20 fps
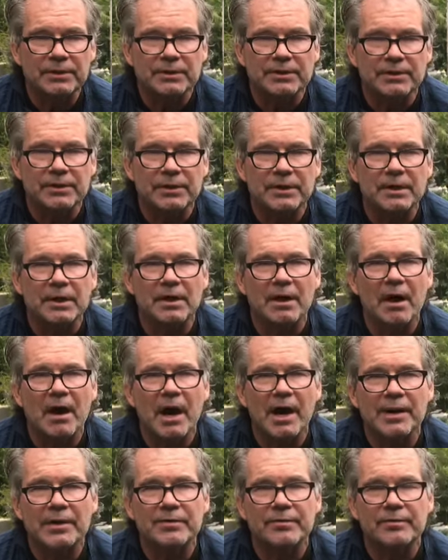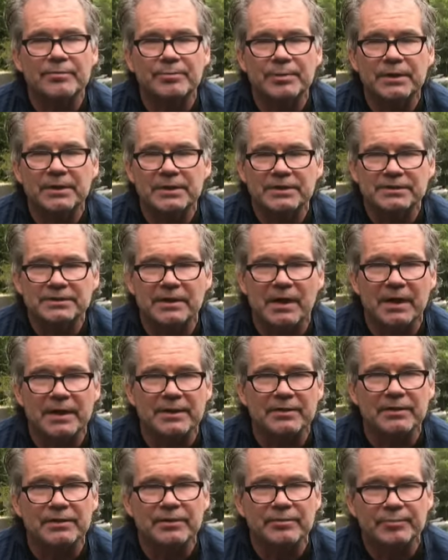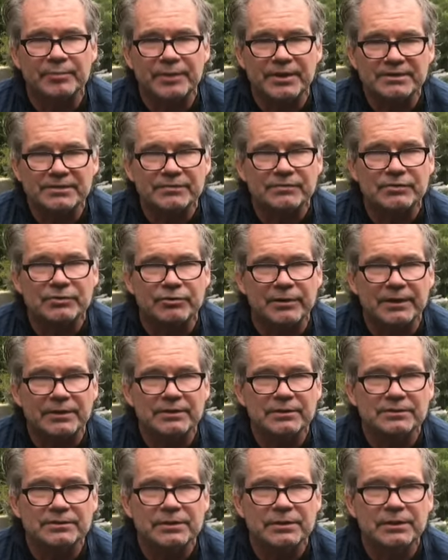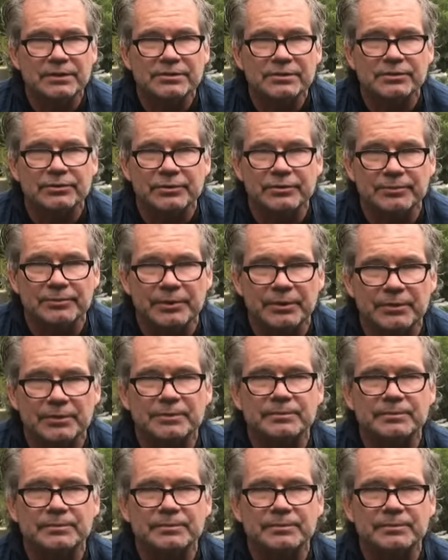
the higher the PSI and the compressive strength is going to be.